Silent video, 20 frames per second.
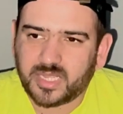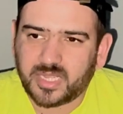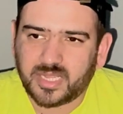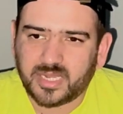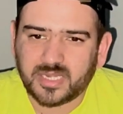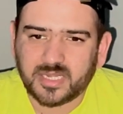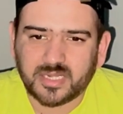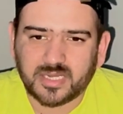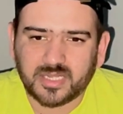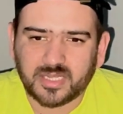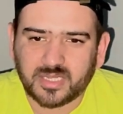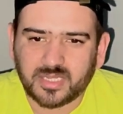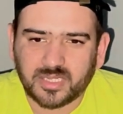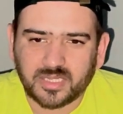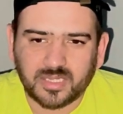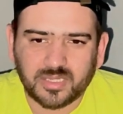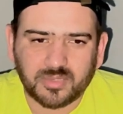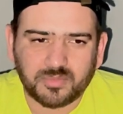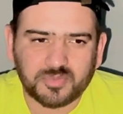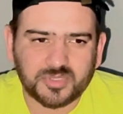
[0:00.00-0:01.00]
and
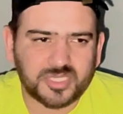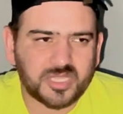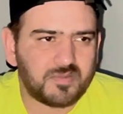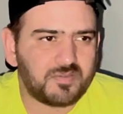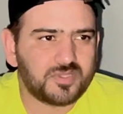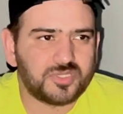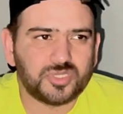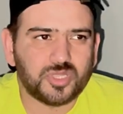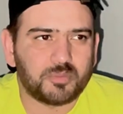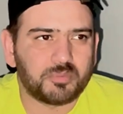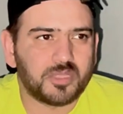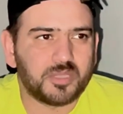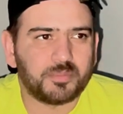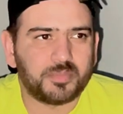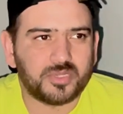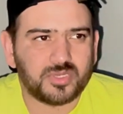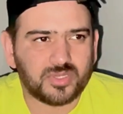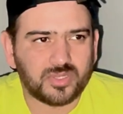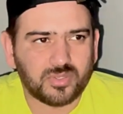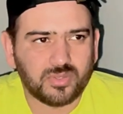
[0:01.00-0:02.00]
uh, whichever
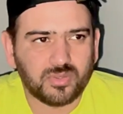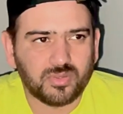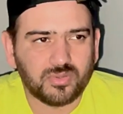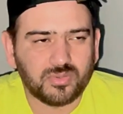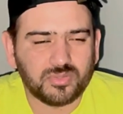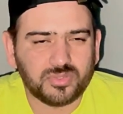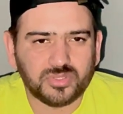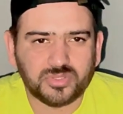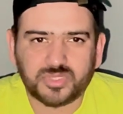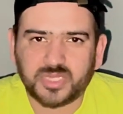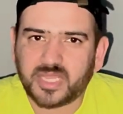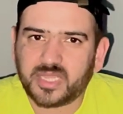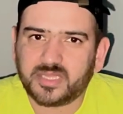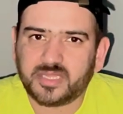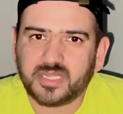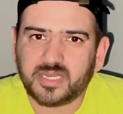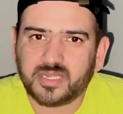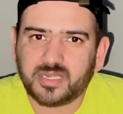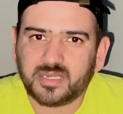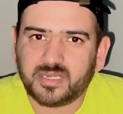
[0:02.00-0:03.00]
shopkeeper you go, you
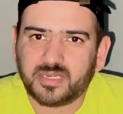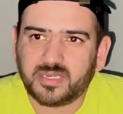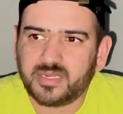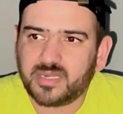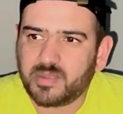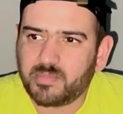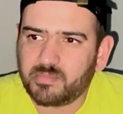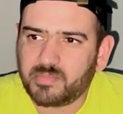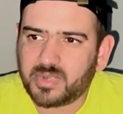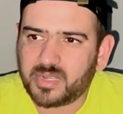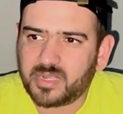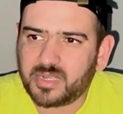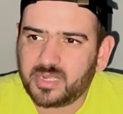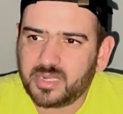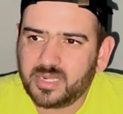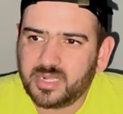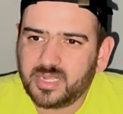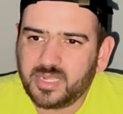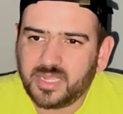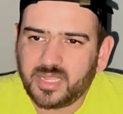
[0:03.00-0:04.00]
take their number
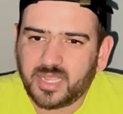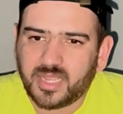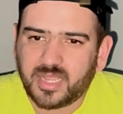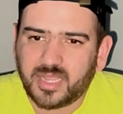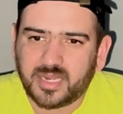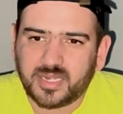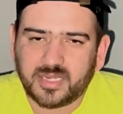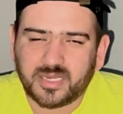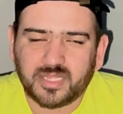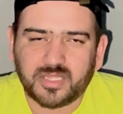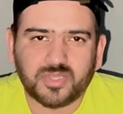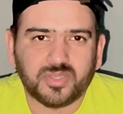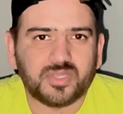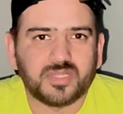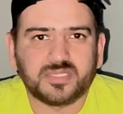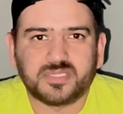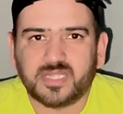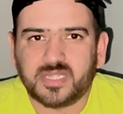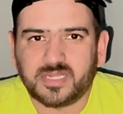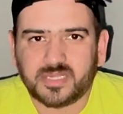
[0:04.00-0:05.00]
and uh, you
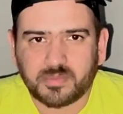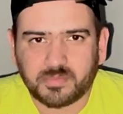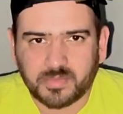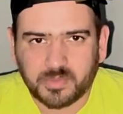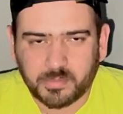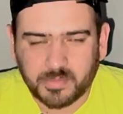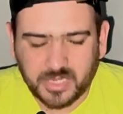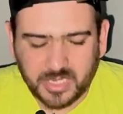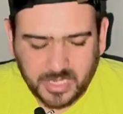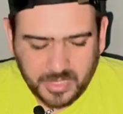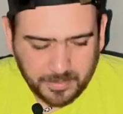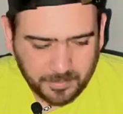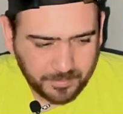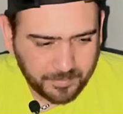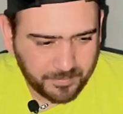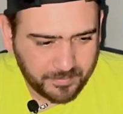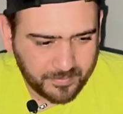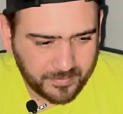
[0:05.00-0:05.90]
can send them the money.